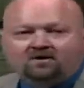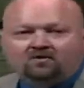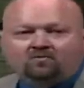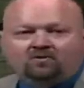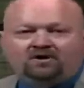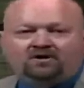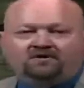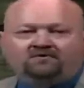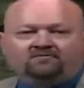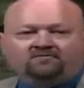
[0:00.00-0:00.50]

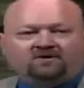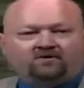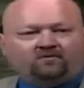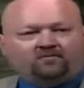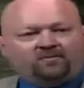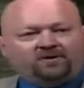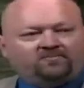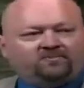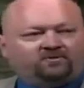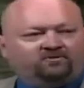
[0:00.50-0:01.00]
Well, there
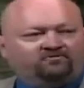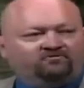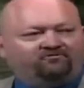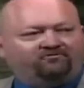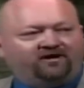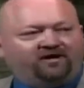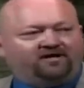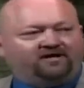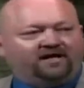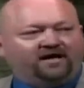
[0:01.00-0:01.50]
were people who
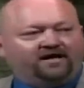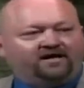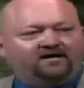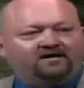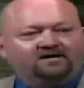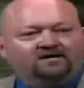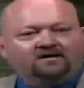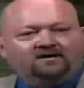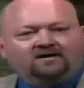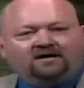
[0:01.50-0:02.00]
felt like
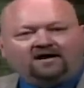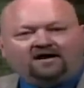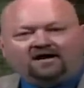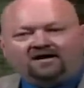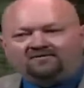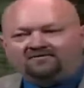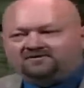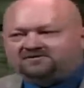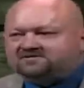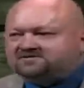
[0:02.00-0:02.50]

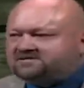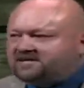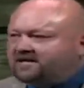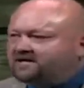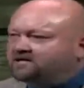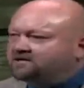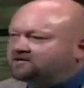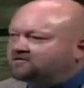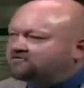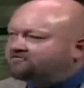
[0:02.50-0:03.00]
this
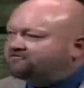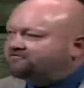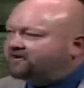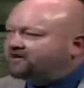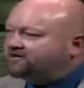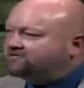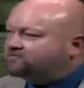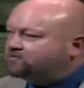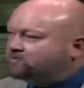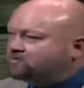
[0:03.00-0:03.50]
tenet of the
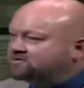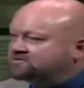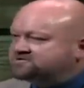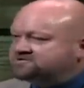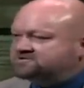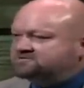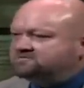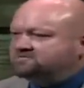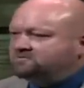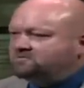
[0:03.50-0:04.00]
faith
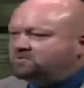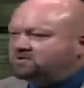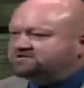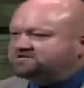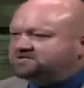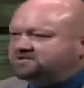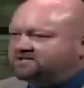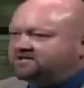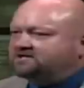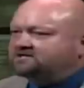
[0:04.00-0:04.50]

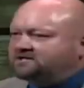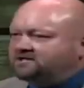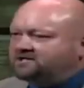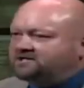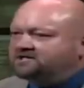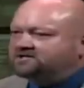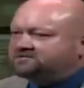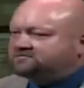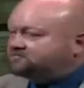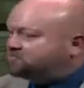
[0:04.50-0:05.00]

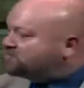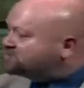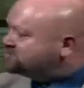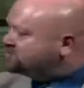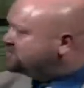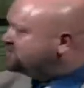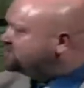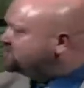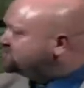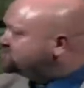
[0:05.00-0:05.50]
wasn't a